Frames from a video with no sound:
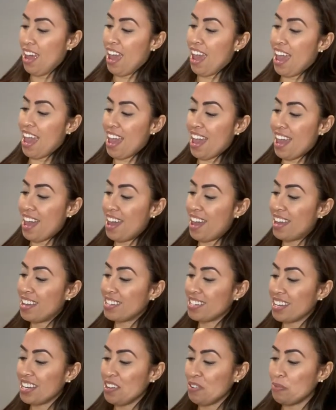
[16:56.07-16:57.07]
and
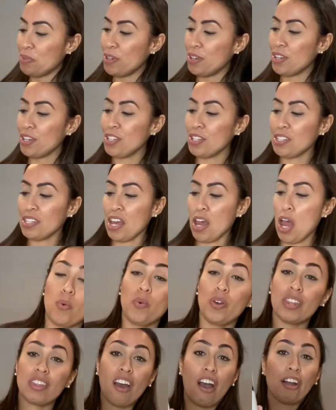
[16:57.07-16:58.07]
it was
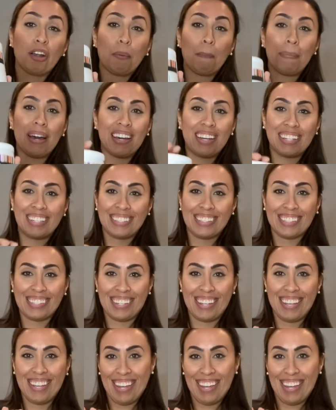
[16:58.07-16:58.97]
with Art Minds.